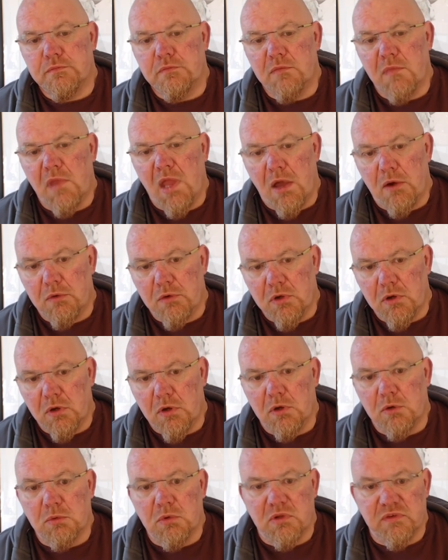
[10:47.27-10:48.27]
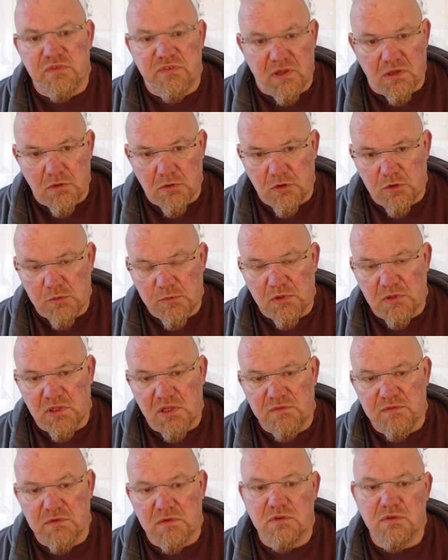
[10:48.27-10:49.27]
Alcohol will affect hormone
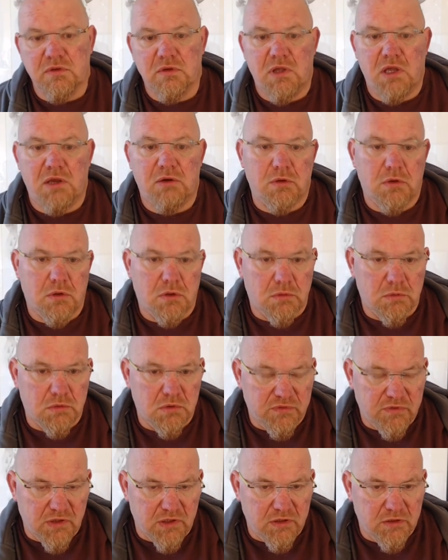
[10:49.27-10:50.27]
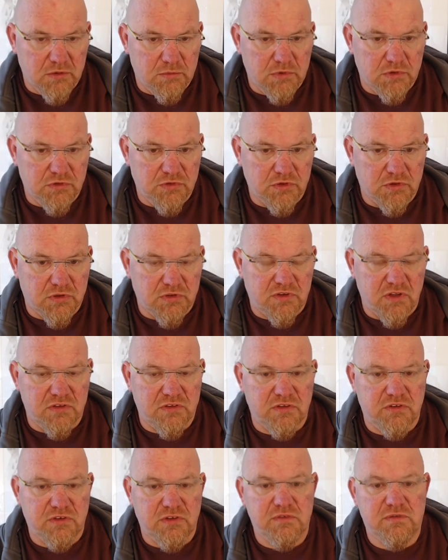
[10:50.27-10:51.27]
levels. Alcohol will affect your blood sugar
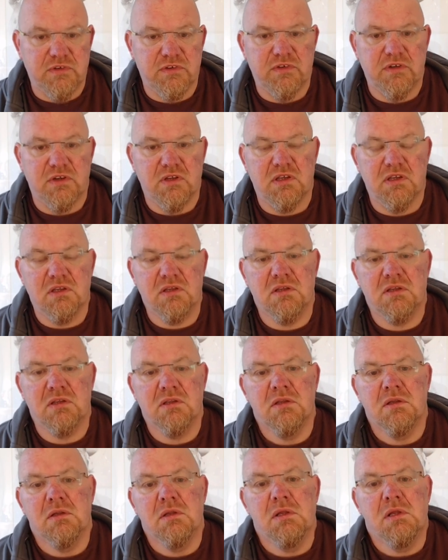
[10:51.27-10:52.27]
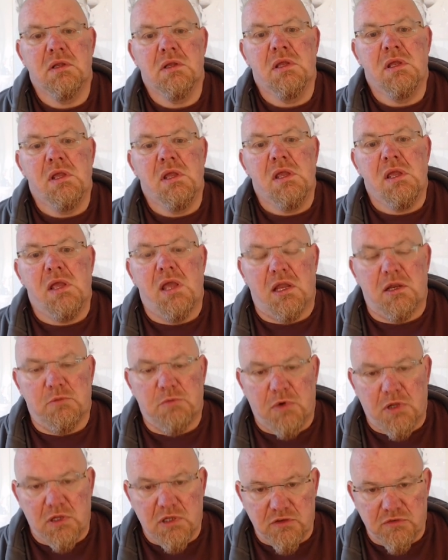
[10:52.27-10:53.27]
sensitivity.
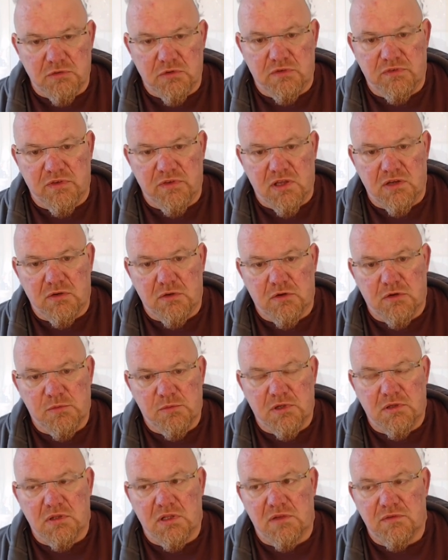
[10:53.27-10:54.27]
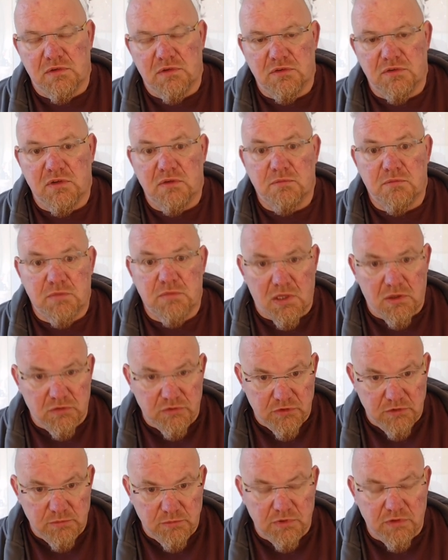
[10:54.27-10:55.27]
Anabolics will affect hormone levels,
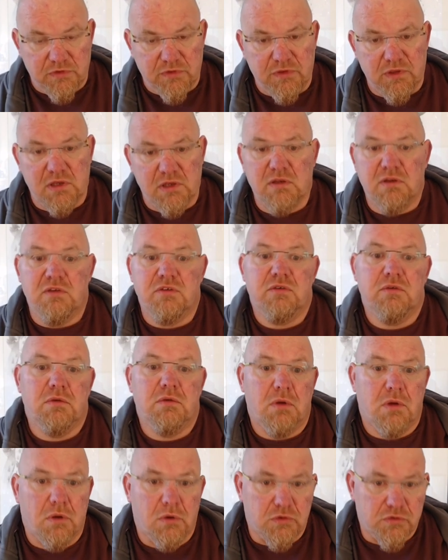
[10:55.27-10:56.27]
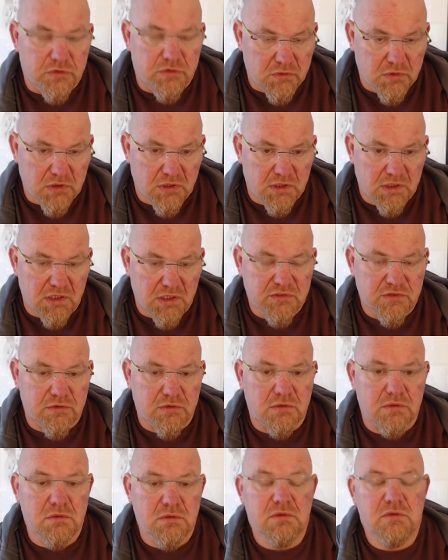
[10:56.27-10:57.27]
also blood thickness, also
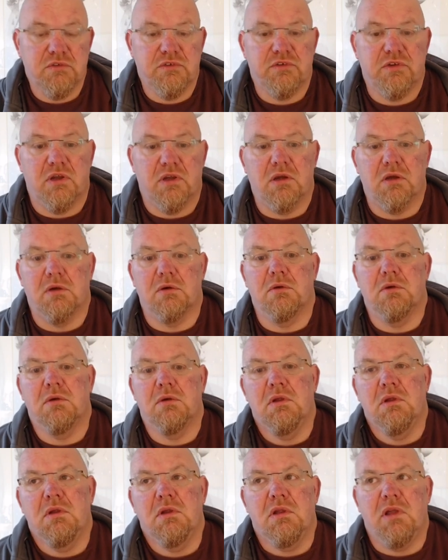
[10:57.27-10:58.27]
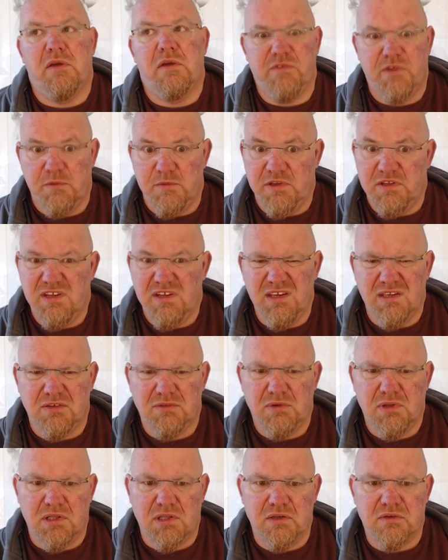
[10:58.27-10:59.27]
cholesterol, and vitamin D as
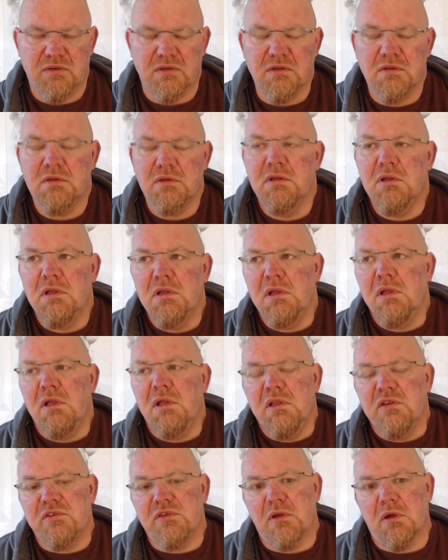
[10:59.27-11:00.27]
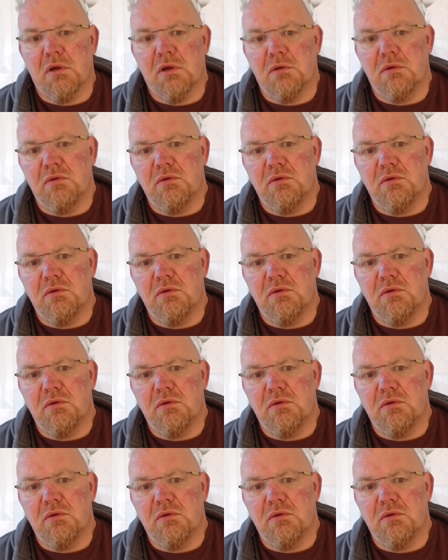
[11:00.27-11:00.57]
well, actually. So